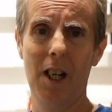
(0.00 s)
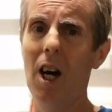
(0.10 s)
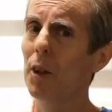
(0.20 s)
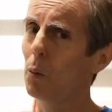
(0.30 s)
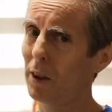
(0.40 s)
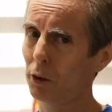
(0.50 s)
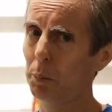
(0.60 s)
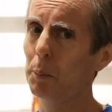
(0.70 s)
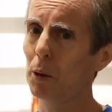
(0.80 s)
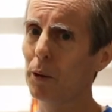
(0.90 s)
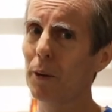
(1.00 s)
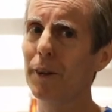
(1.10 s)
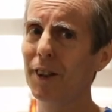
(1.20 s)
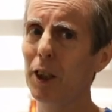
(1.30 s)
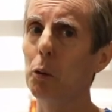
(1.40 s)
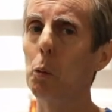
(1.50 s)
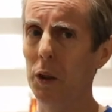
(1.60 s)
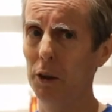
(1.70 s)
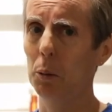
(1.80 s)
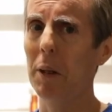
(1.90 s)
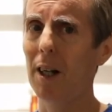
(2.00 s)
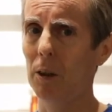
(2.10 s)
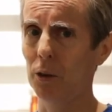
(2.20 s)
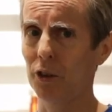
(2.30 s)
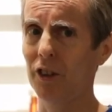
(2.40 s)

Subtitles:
otherwise people are going to need wheelbarrows